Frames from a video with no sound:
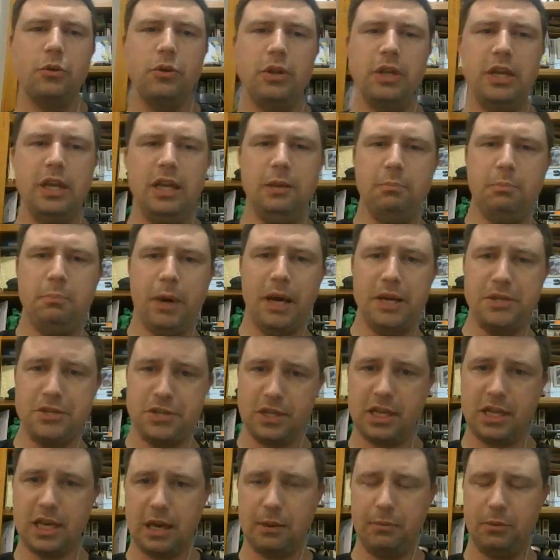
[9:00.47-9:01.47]
the
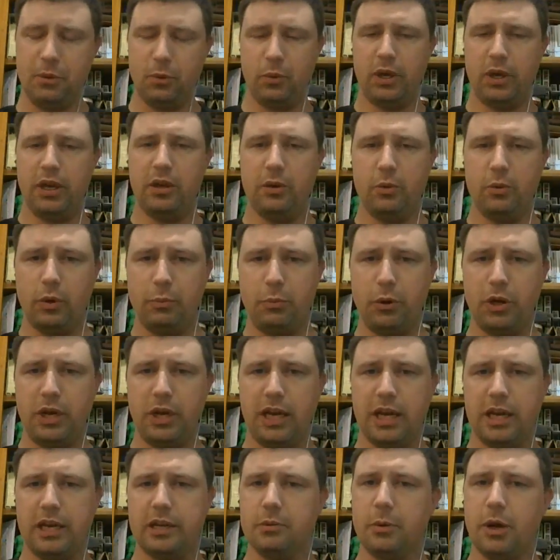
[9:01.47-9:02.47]
basic game that we're
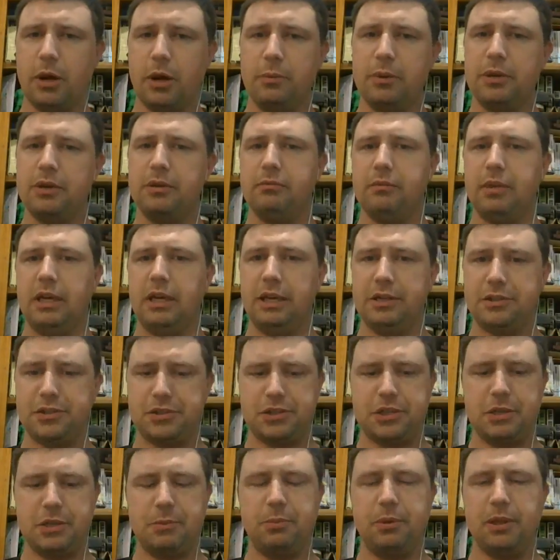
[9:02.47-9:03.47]
putting out at the moment, it's
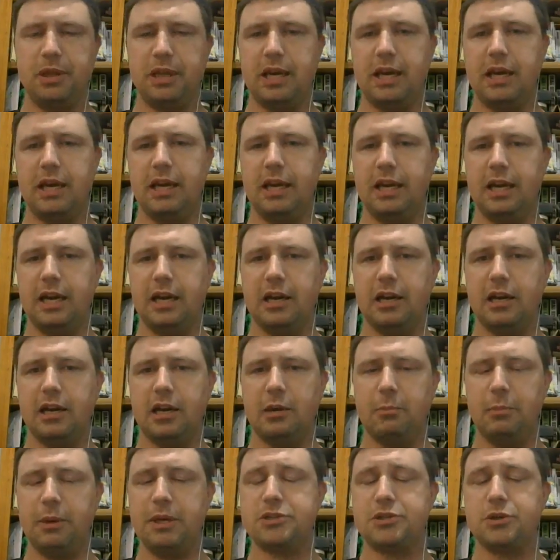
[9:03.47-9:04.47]
simply
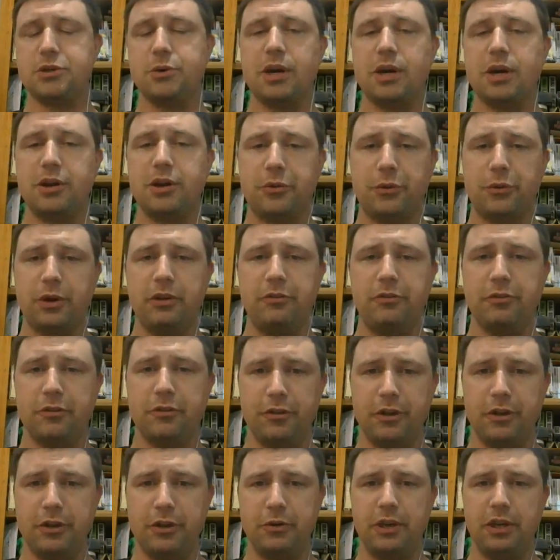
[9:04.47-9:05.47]
a best 2 out of 3 for the
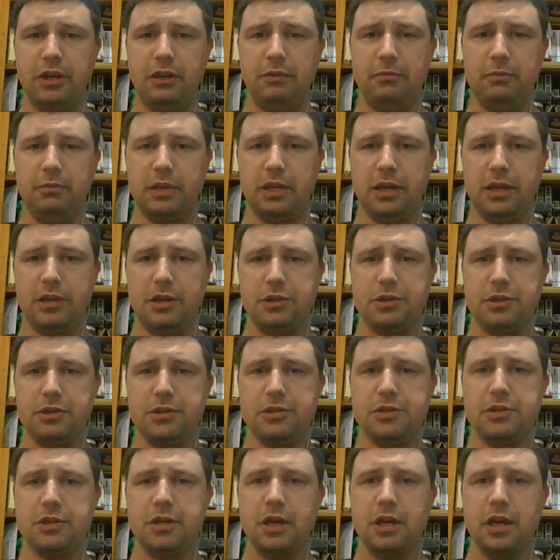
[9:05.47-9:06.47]
victory
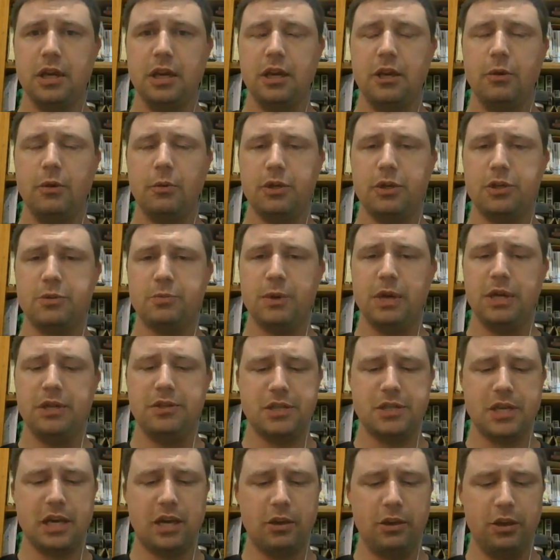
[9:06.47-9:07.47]
conditions, which
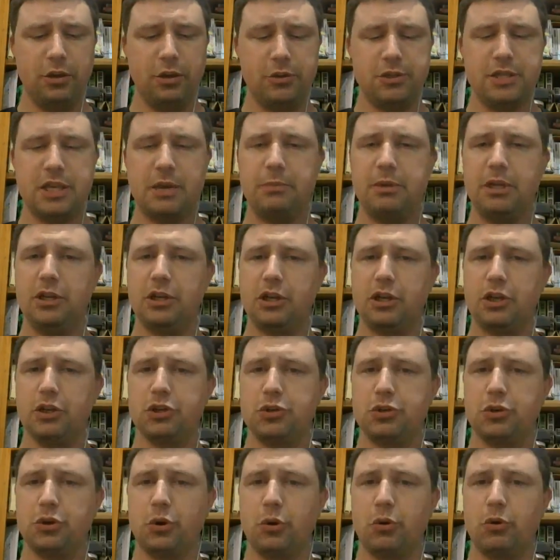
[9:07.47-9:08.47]
means you're attempting to
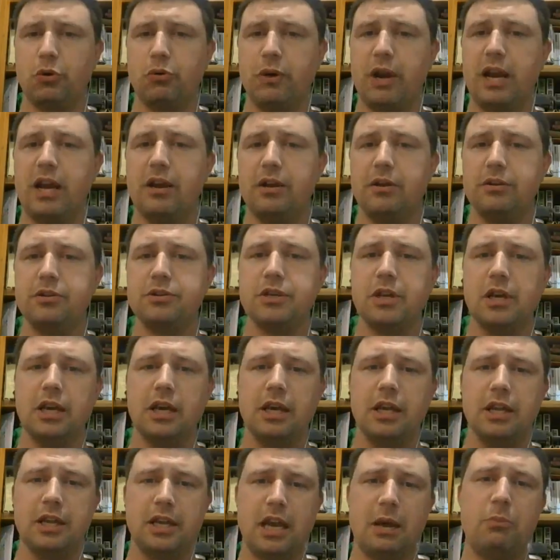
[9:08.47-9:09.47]
control ground,
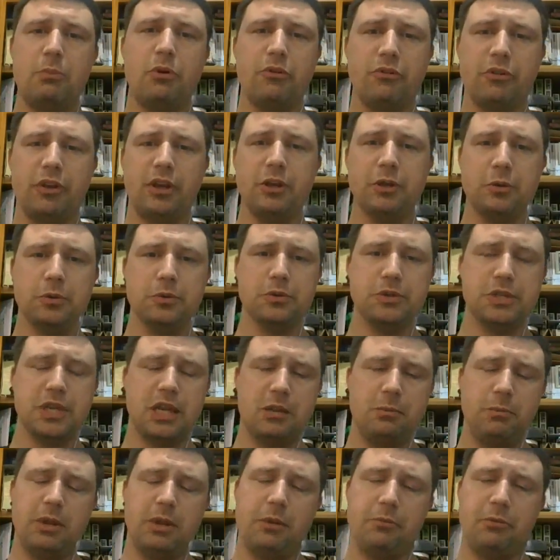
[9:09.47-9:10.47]
number of kills, and
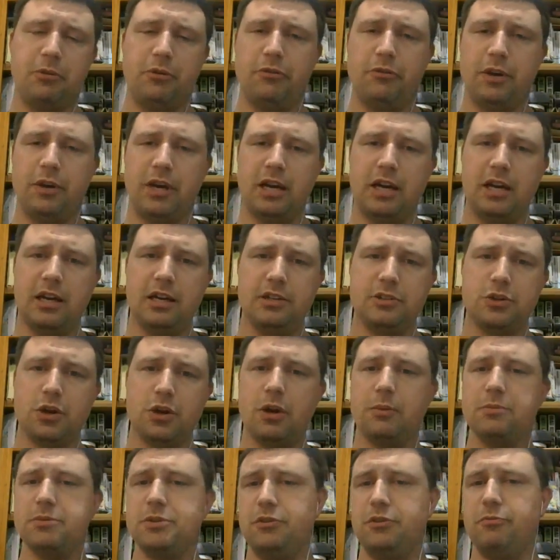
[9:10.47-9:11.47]
the number of
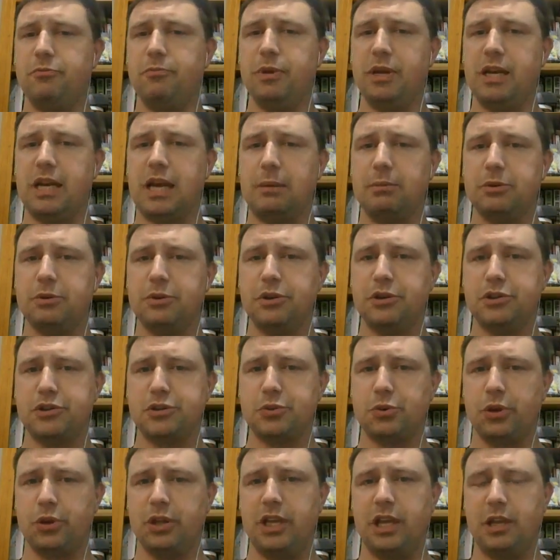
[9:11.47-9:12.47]
times you've been able to
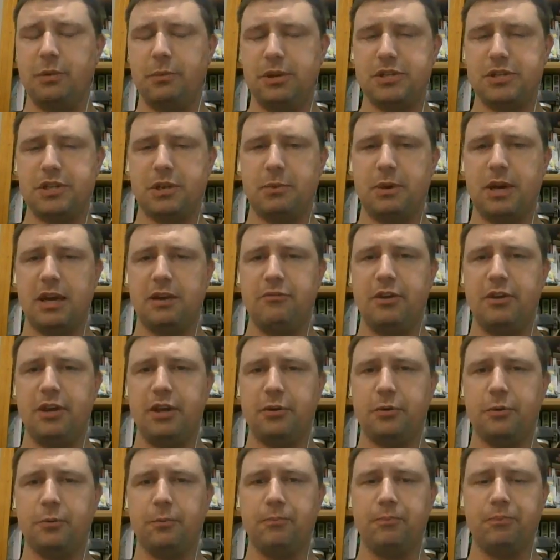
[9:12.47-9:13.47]
destroy the enemy's command
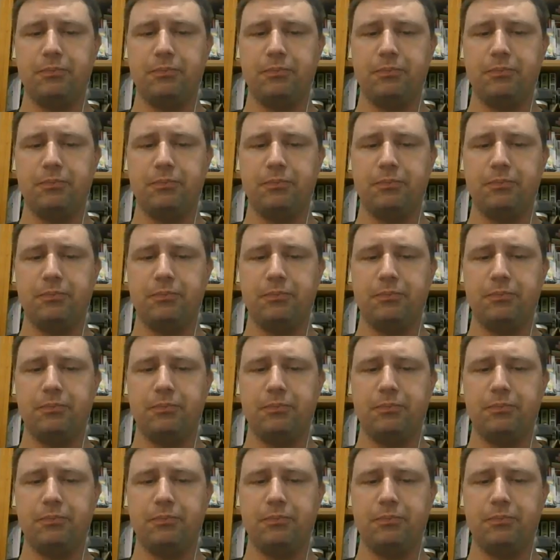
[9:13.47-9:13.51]
vehicle.